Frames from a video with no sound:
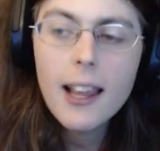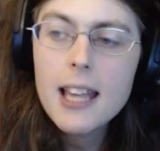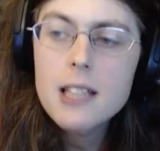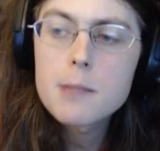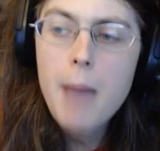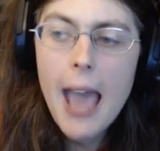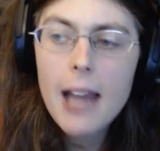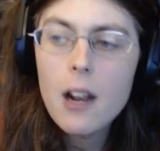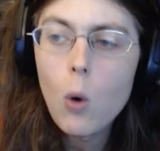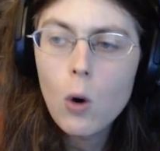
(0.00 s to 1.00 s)
bad,
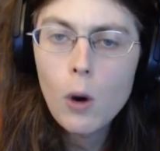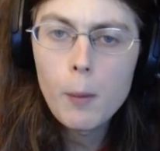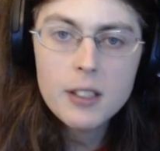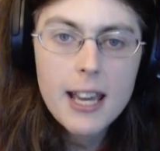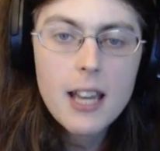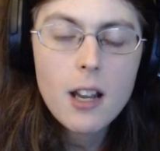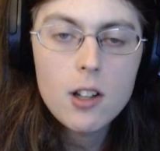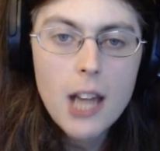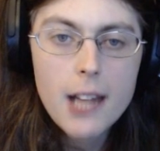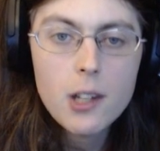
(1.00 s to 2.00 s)
horrible take on
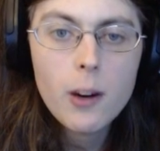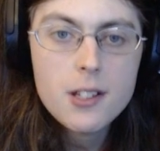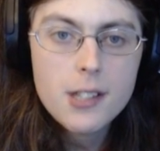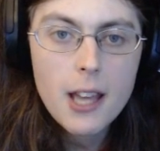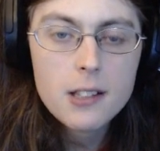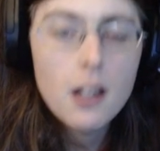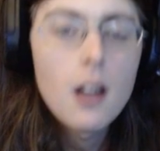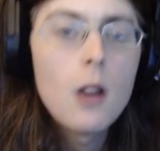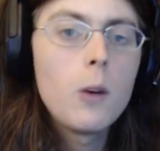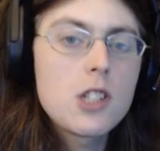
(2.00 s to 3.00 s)
January 6th,
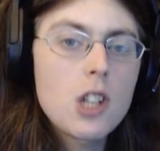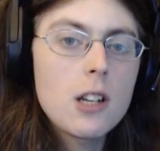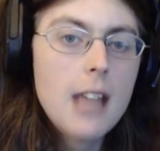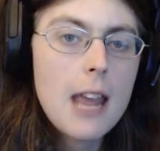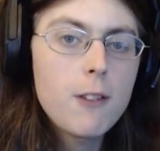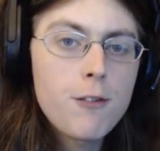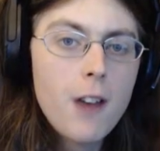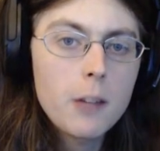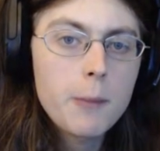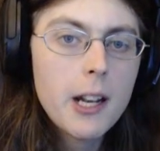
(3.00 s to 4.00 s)
which David
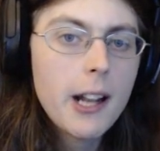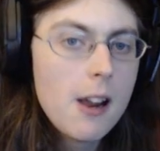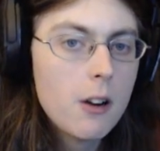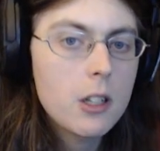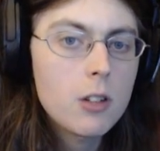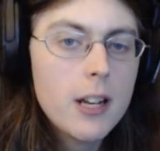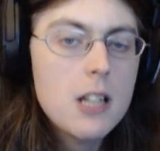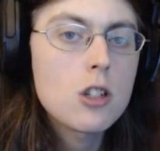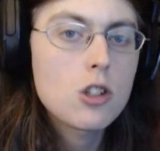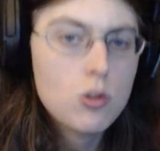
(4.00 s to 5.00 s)
Feldman and Aaron Green
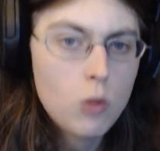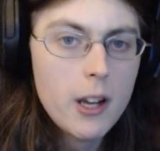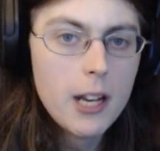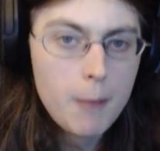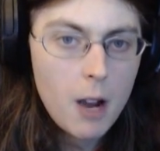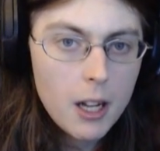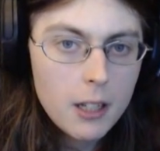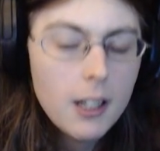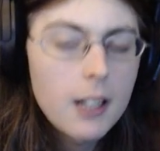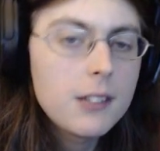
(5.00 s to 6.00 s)
destroyed him on.
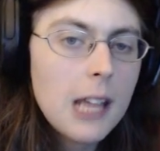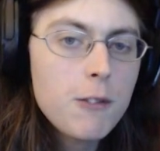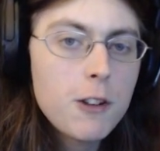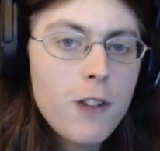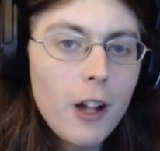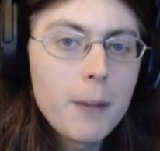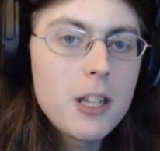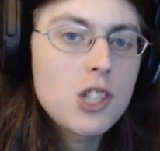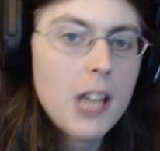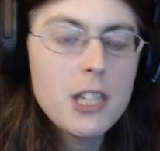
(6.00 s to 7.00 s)
David Feldman
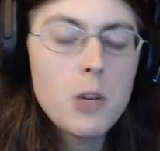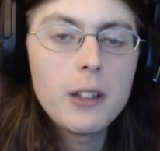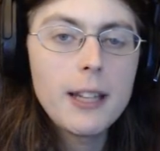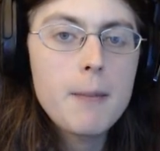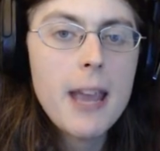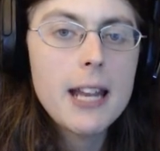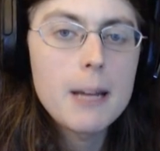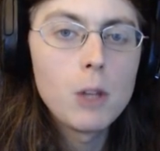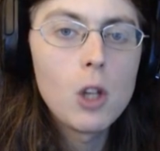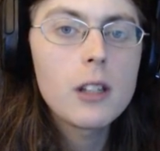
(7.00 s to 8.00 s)
genuinely made
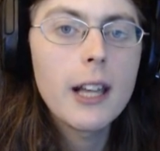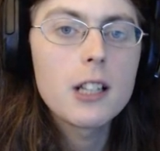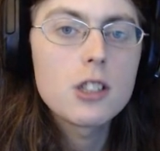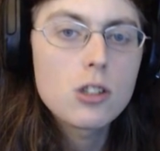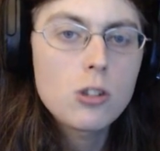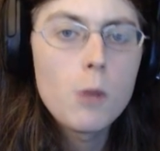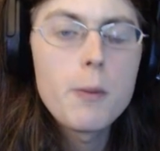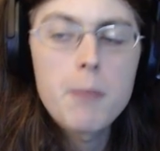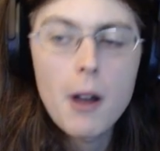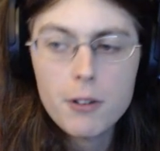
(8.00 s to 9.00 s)
him look like a
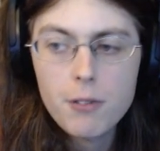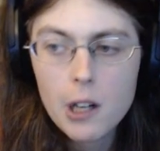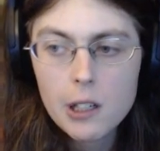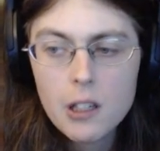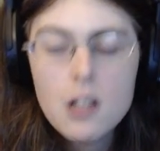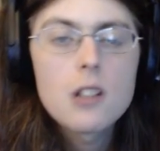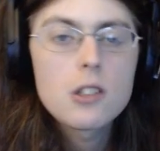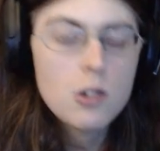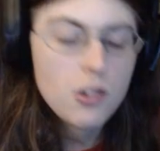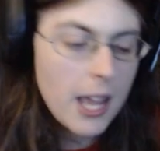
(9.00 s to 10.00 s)
stupid motherfucker.
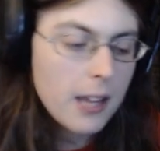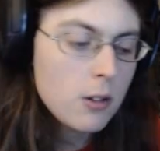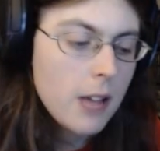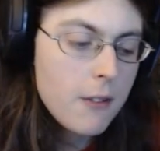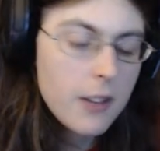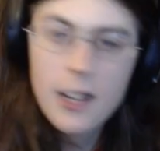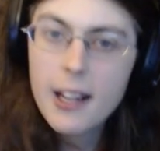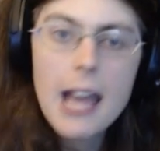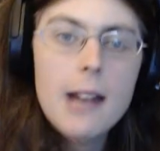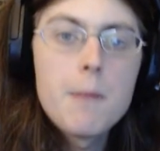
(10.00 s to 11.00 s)
So thank you, David. And again,